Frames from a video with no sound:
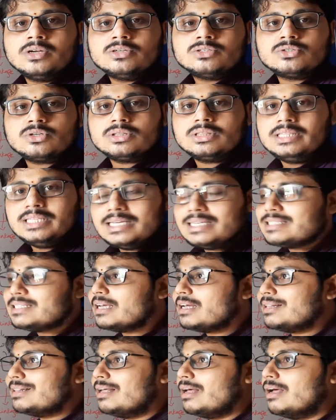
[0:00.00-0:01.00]
So these
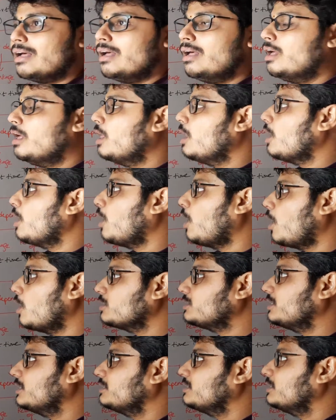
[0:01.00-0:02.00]
are the
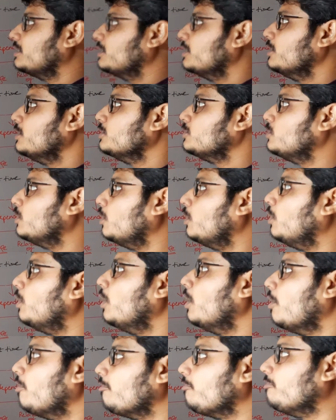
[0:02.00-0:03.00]
losses.
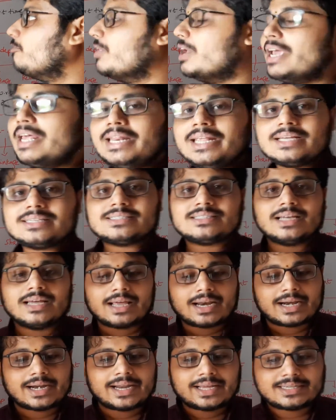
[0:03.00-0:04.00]
So various
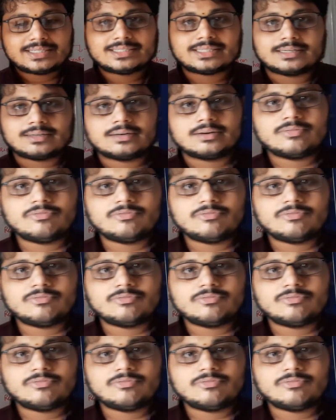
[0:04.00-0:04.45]
reduction